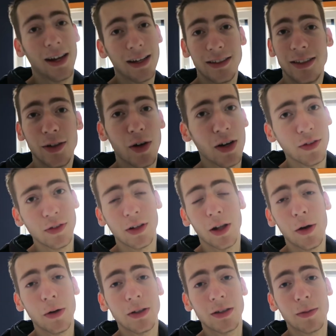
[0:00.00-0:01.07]
And I still haven't
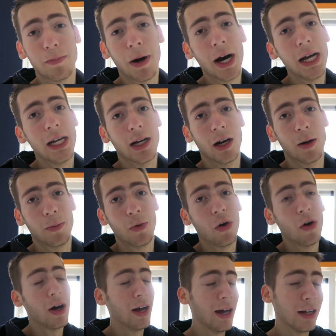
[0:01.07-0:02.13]
loaded the bike up.
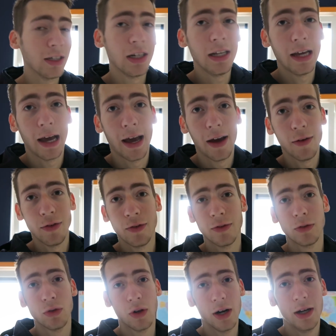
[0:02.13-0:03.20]
Well, I actually have
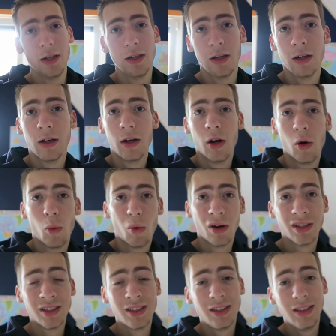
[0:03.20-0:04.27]
tried
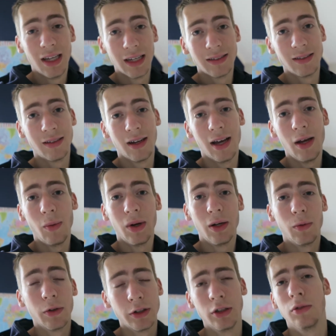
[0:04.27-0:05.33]
once yesterday when
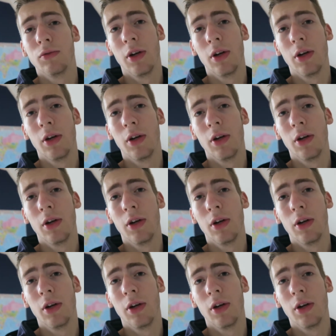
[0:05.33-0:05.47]
it wasn't